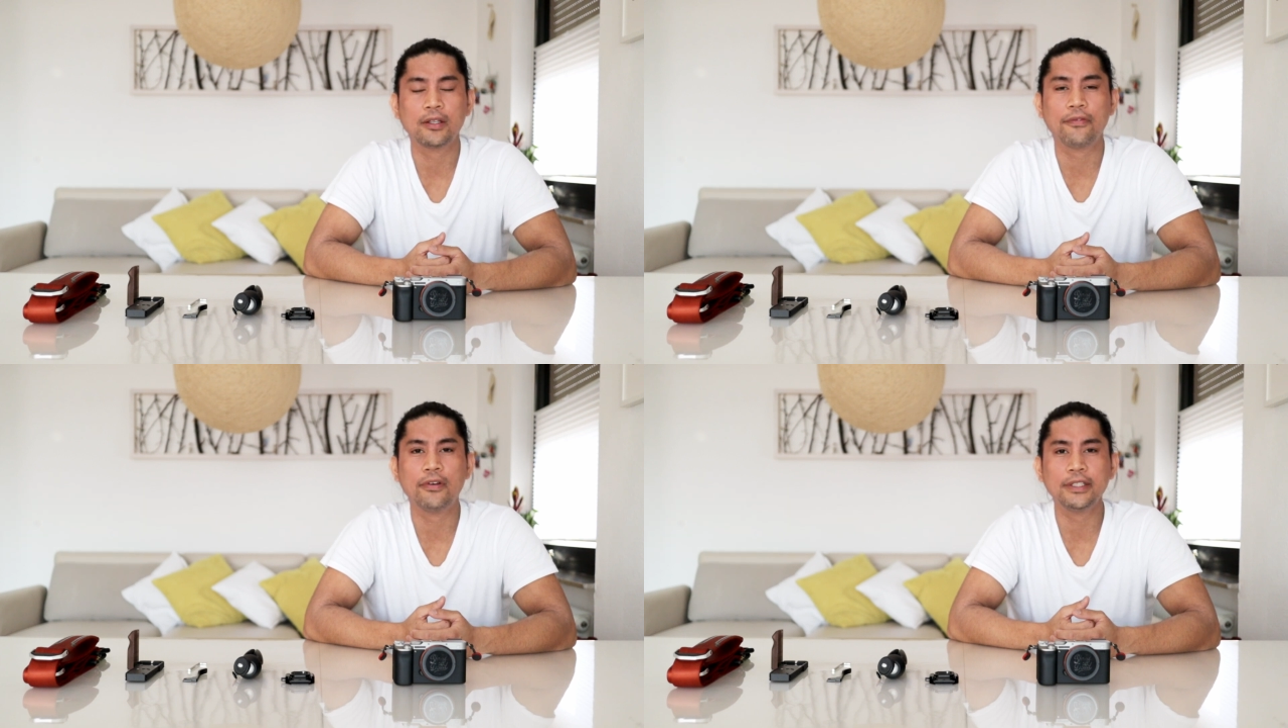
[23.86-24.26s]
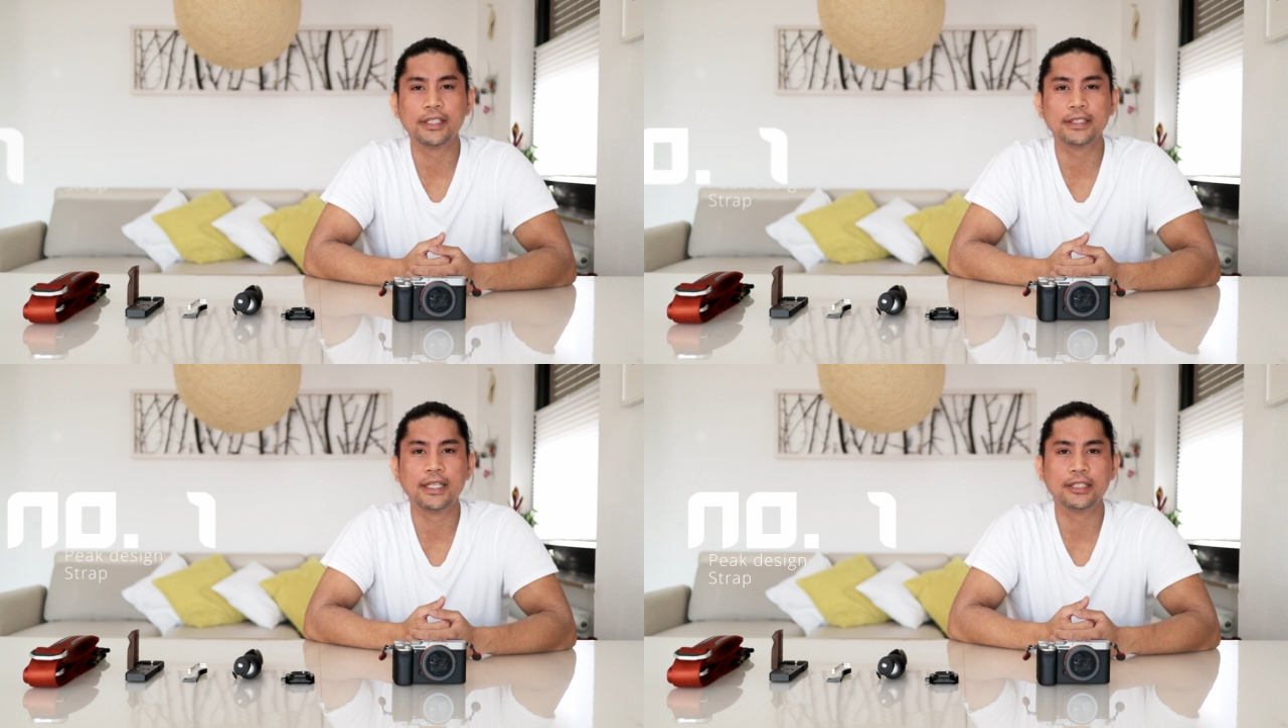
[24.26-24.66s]
The first
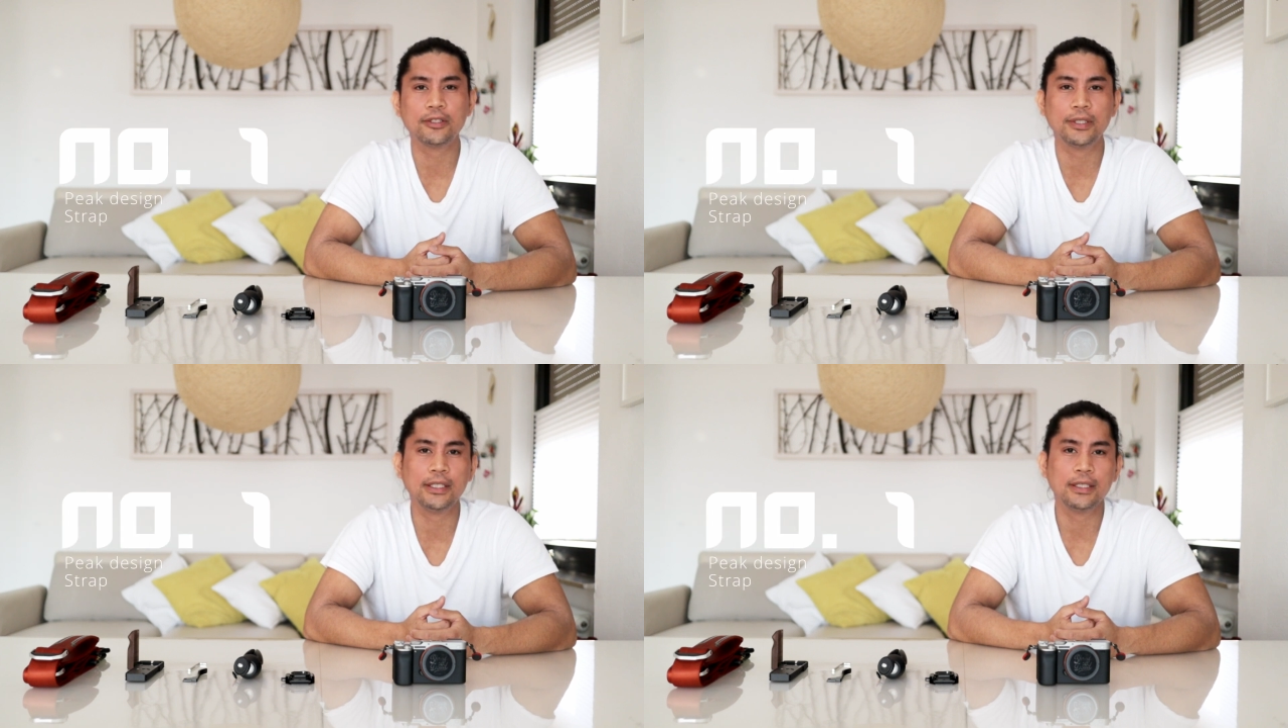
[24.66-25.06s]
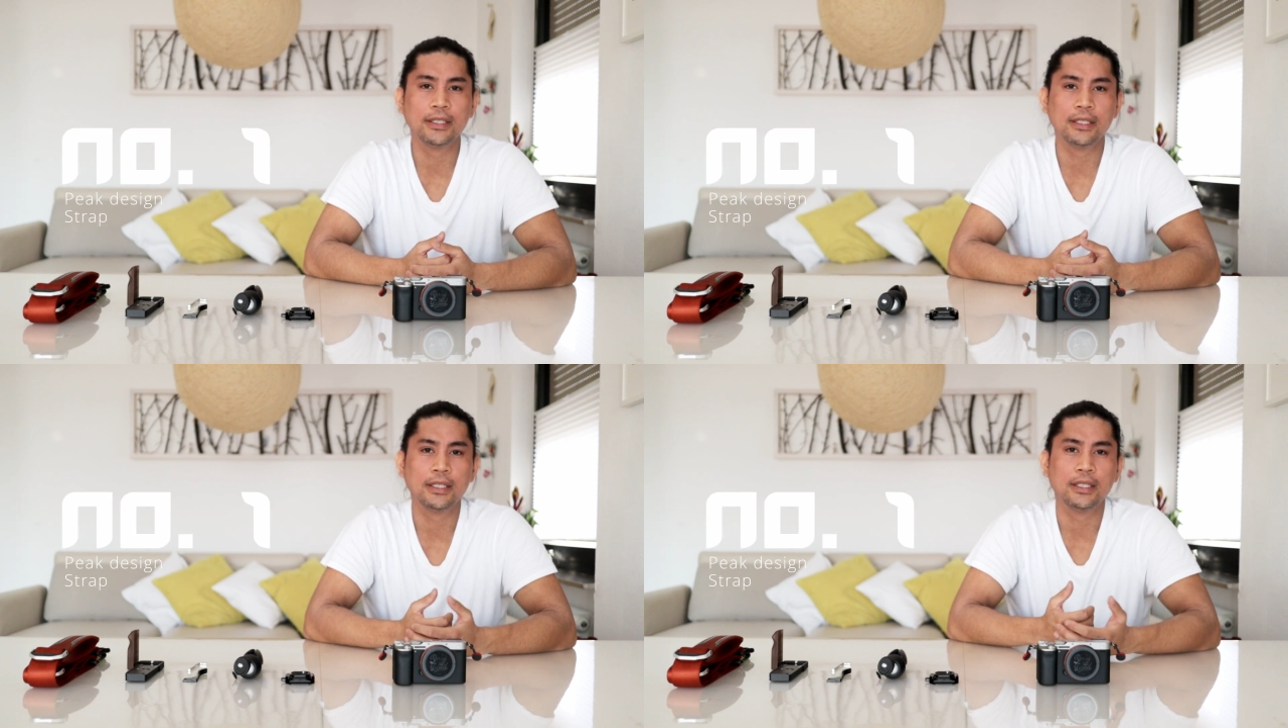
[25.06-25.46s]
accessory
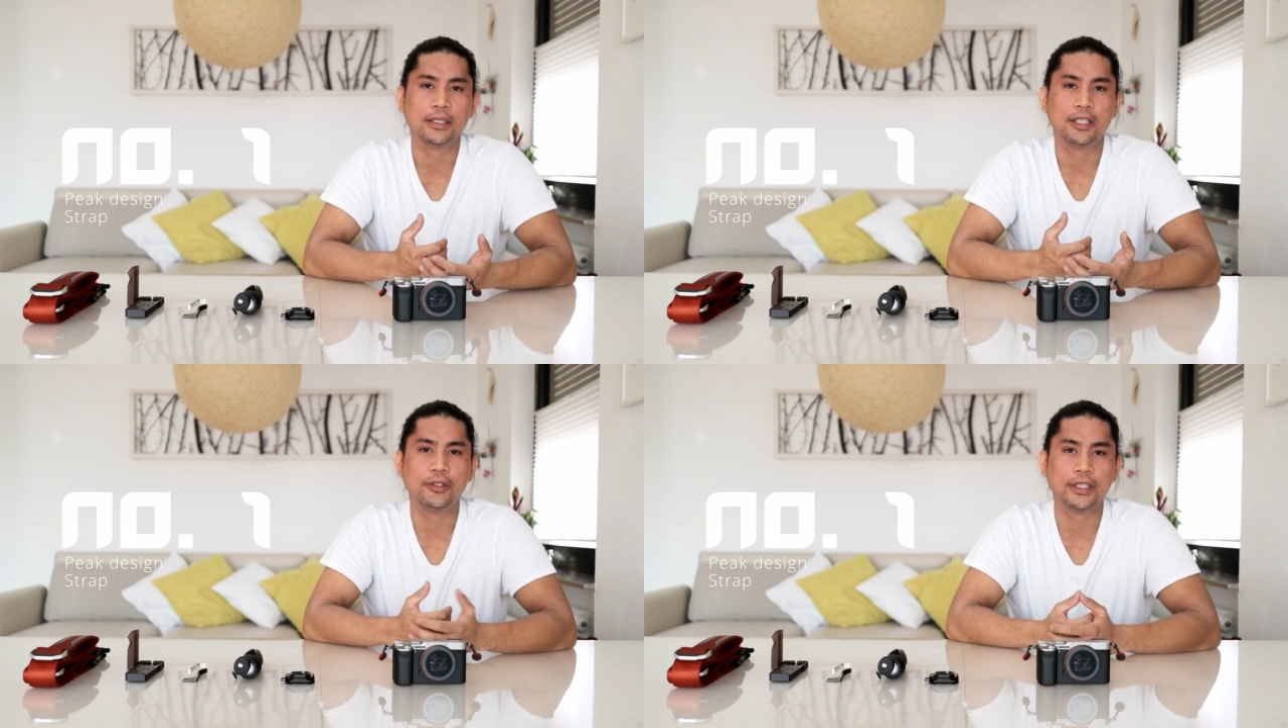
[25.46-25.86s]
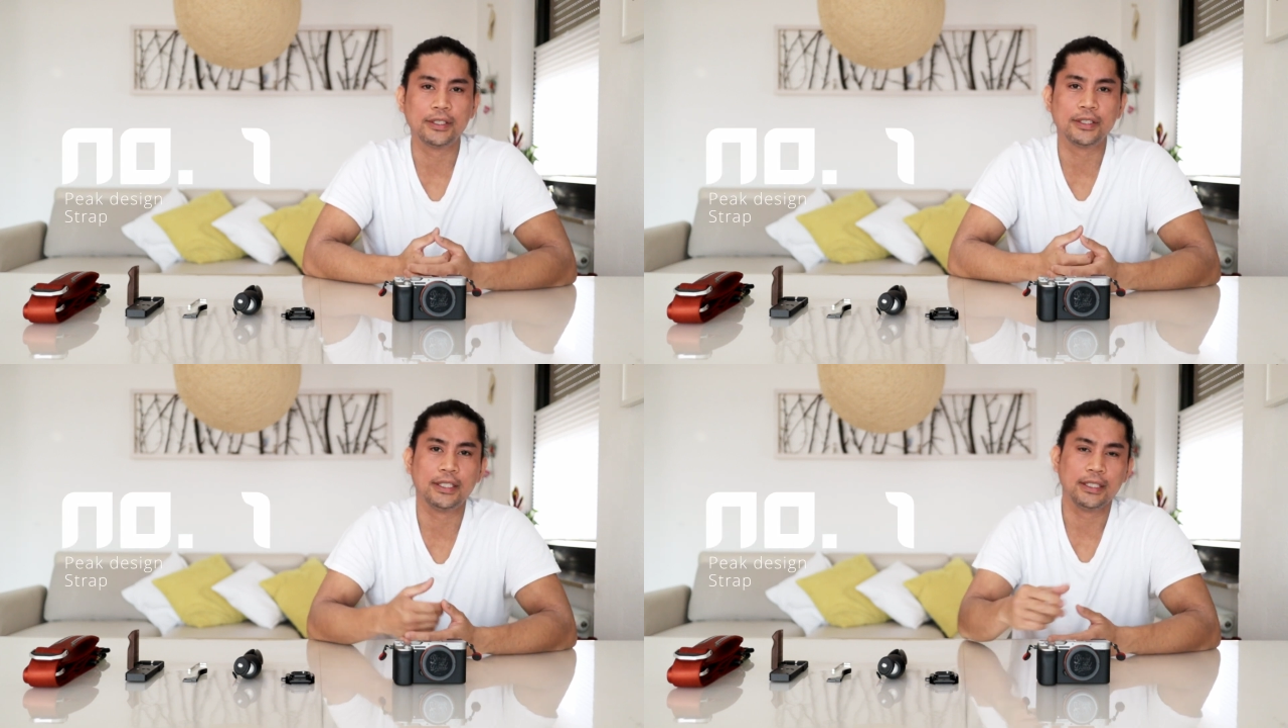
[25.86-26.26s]
that you can
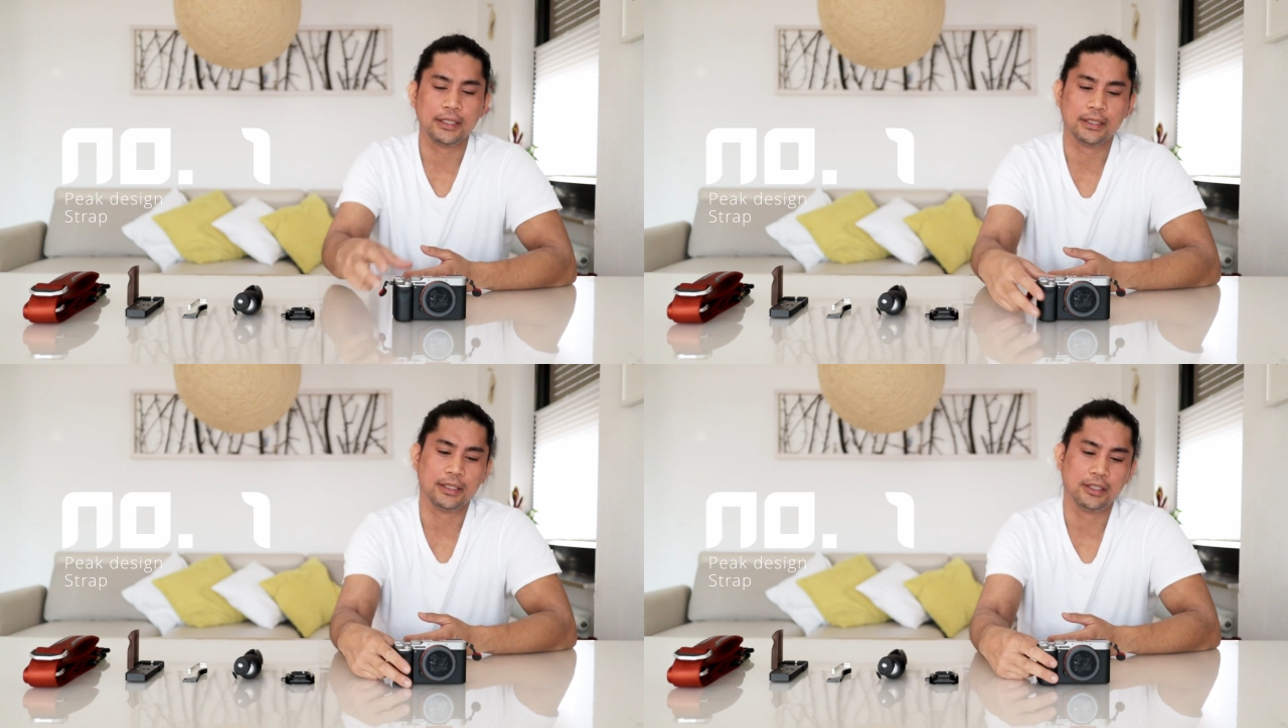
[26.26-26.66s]
see